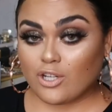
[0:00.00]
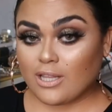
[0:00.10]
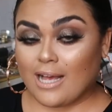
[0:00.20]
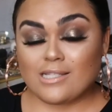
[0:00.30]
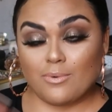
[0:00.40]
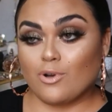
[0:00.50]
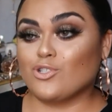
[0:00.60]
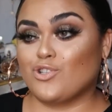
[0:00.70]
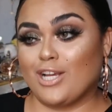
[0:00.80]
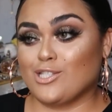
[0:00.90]
class I would go
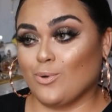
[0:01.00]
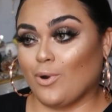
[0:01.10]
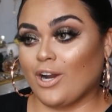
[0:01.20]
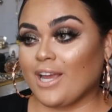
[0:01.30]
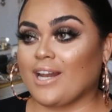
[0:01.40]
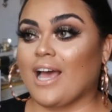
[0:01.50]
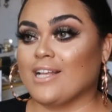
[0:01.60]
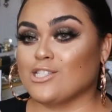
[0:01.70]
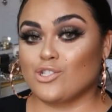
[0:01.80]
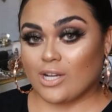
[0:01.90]
straight to work and I
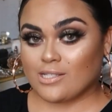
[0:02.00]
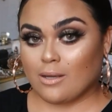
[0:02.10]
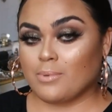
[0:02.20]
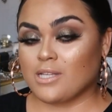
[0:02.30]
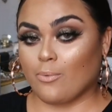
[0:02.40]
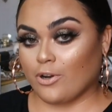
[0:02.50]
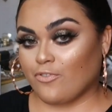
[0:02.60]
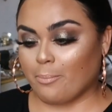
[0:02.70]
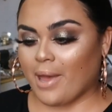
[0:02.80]
had to dress up because I worked for